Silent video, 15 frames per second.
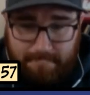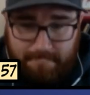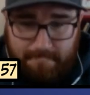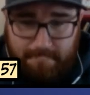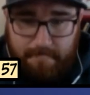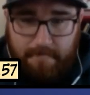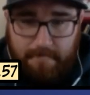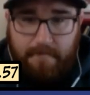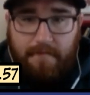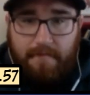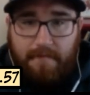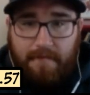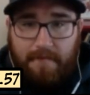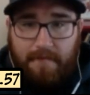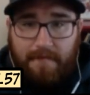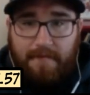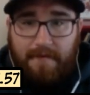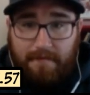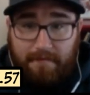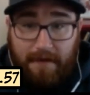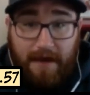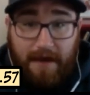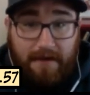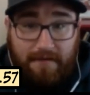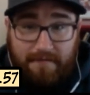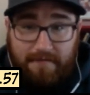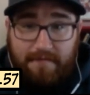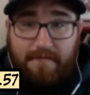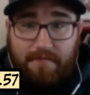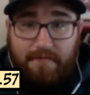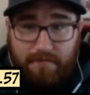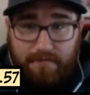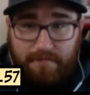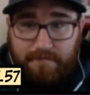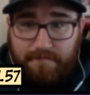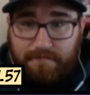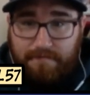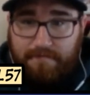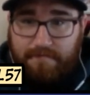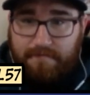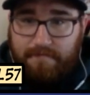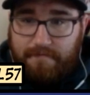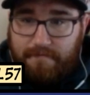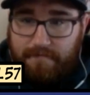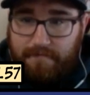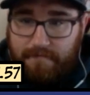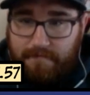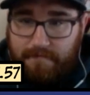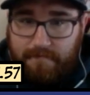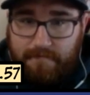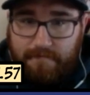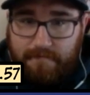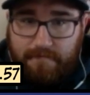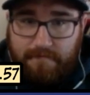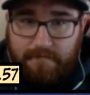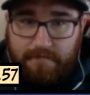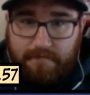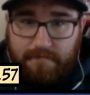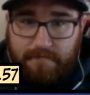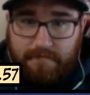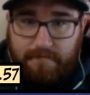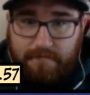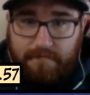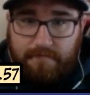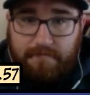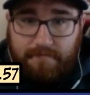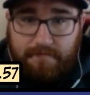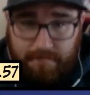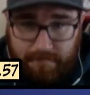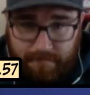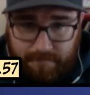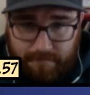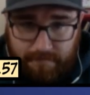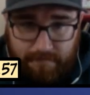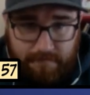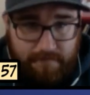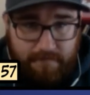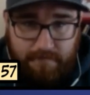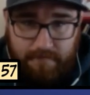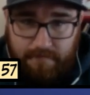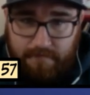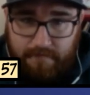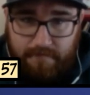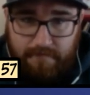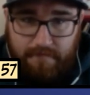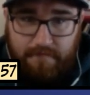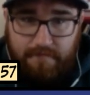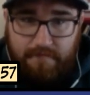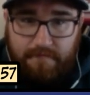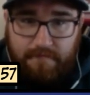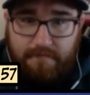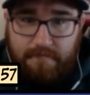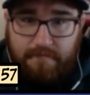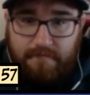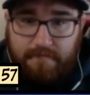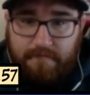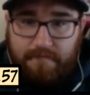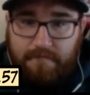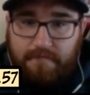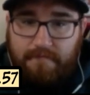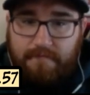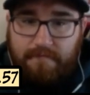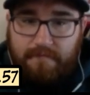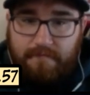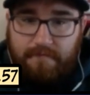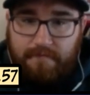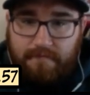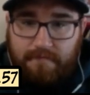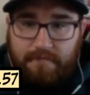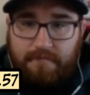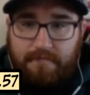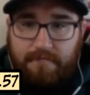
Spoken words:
(not speaking)